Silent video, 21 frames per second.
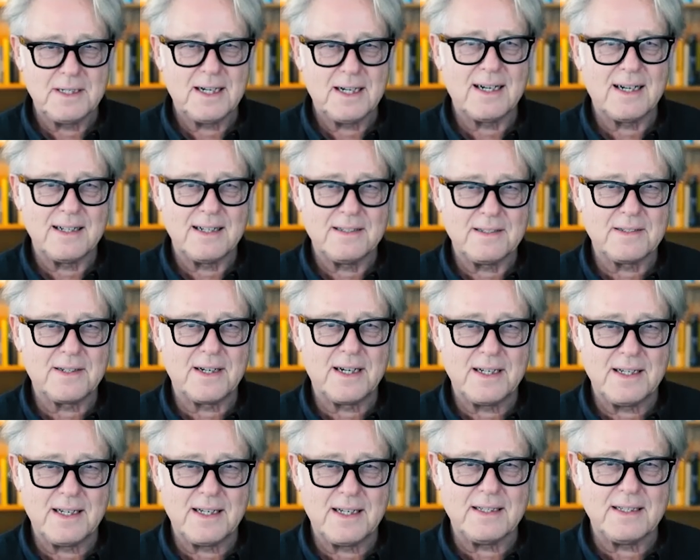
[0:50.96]
dry,
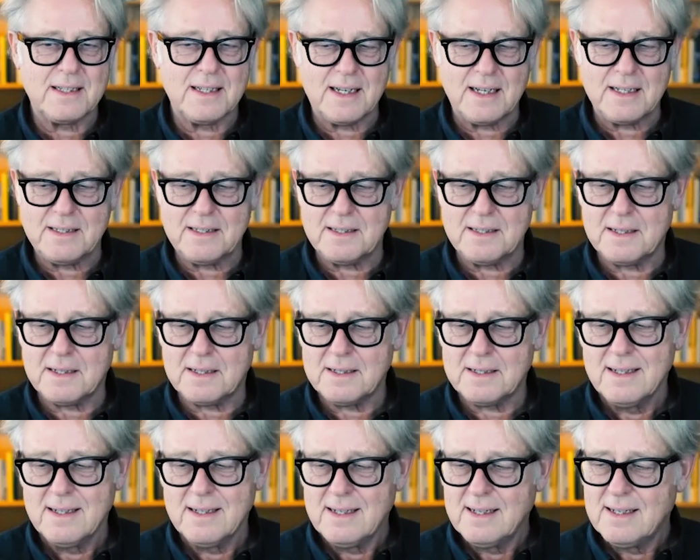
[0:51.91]
dry and and uh,
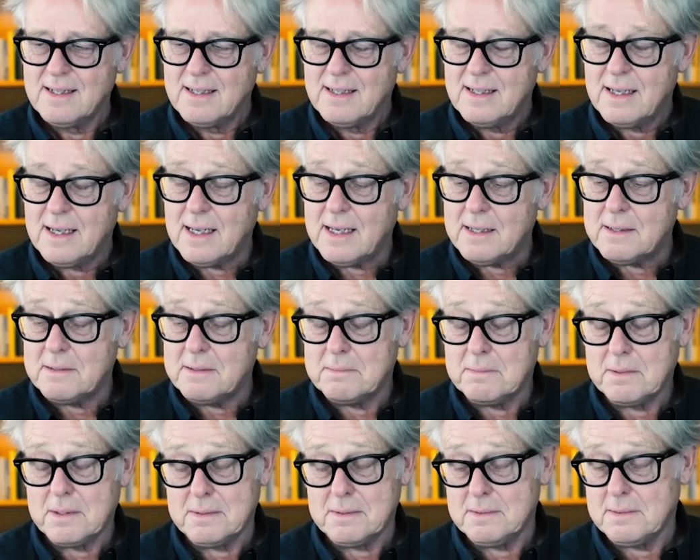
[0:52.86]
uh,
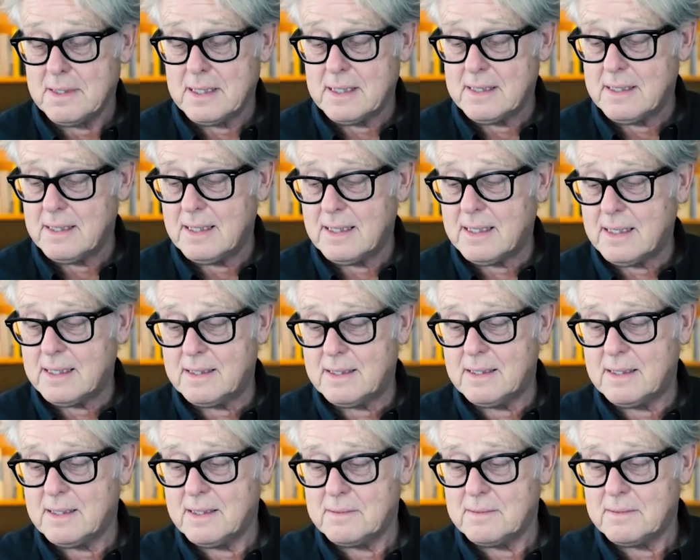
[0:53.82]
and and
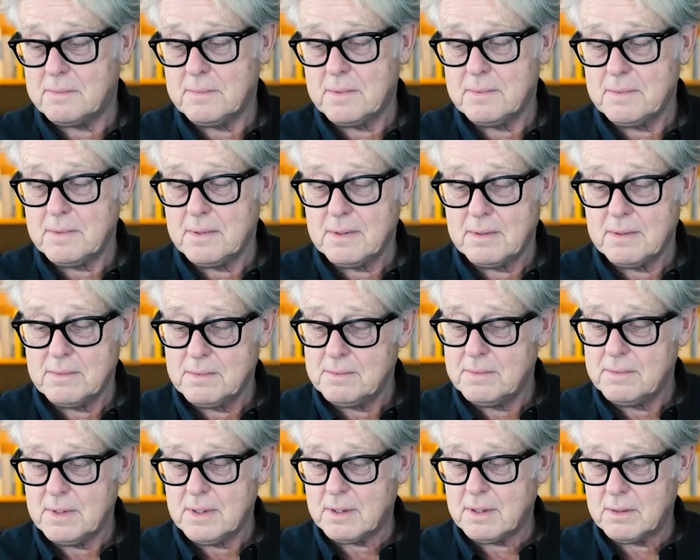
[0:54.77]
uh,
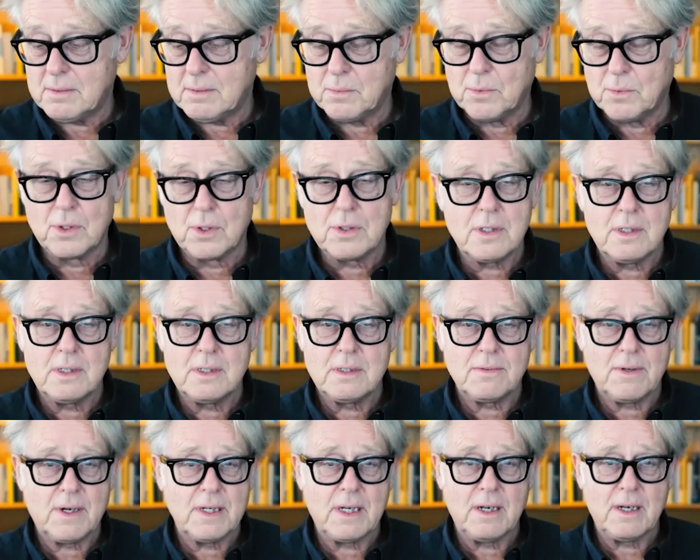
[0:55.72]
you know water is
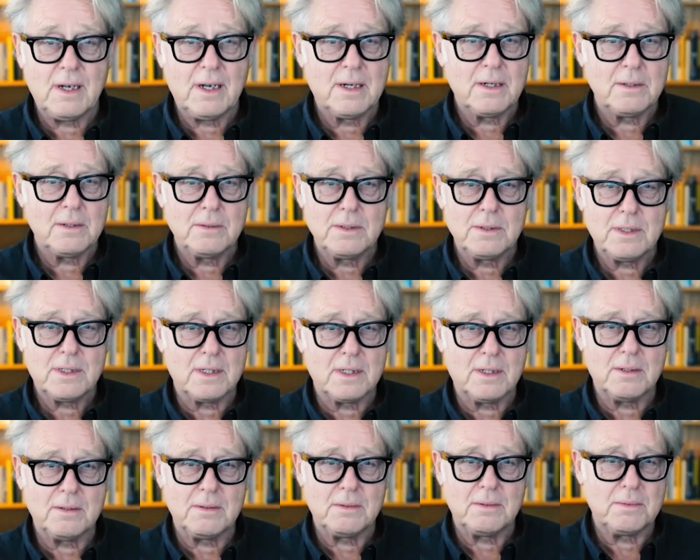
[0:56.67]
running low,
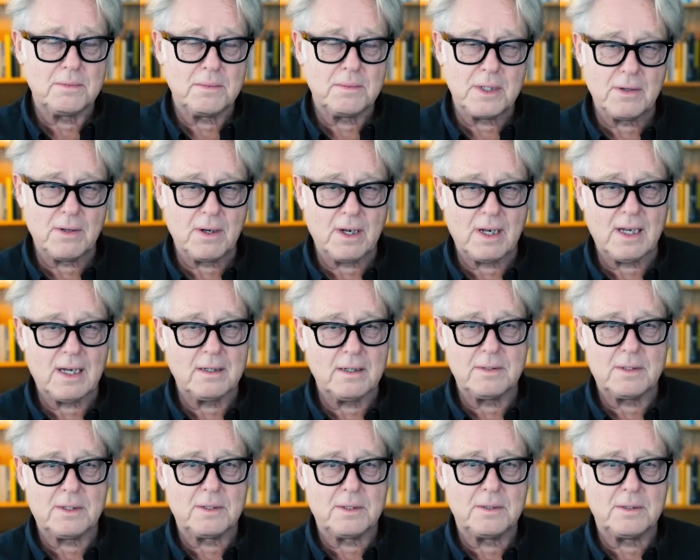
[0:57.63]
so we're not yeah. allowed
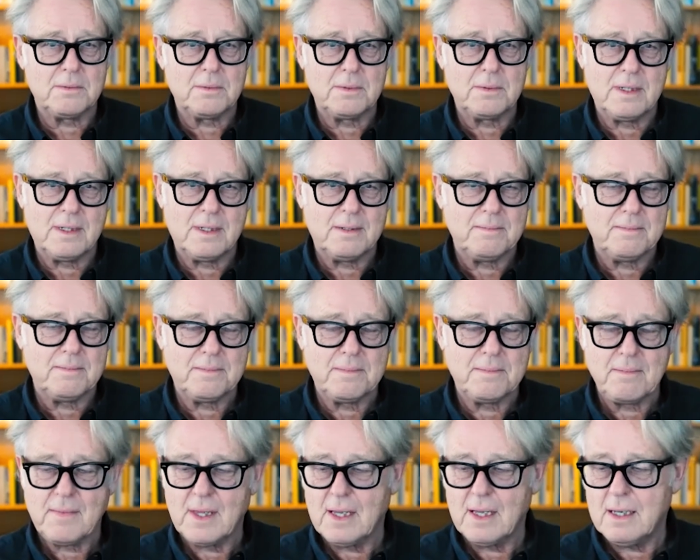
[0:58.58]
to um,
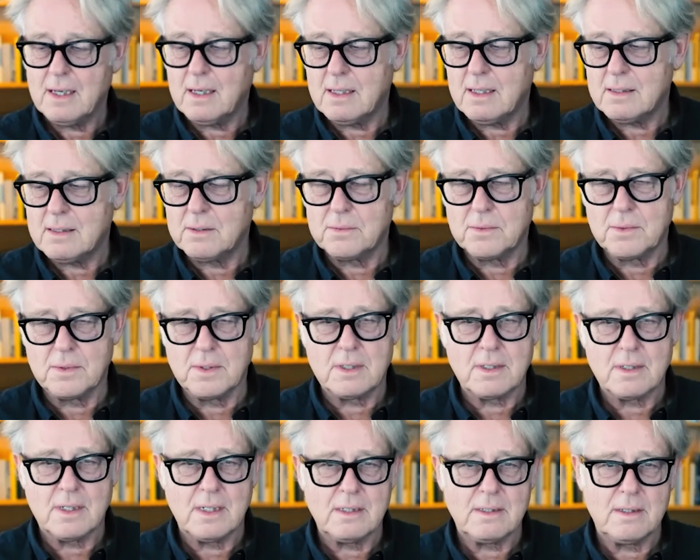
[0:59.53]
uh, to
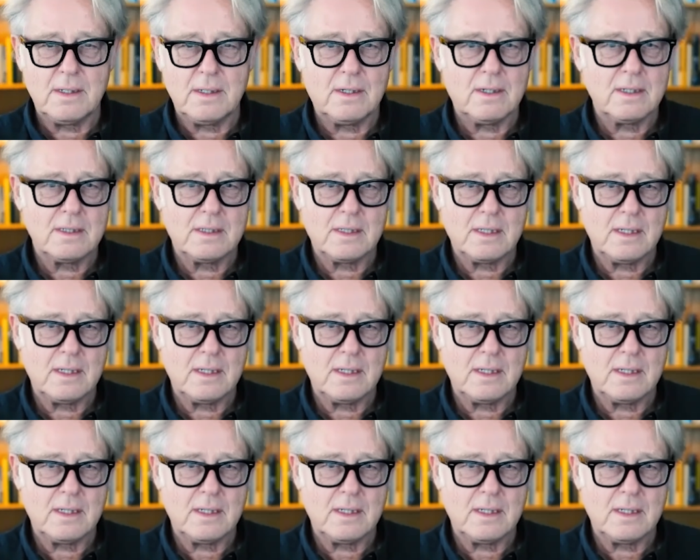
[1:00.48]
water our yards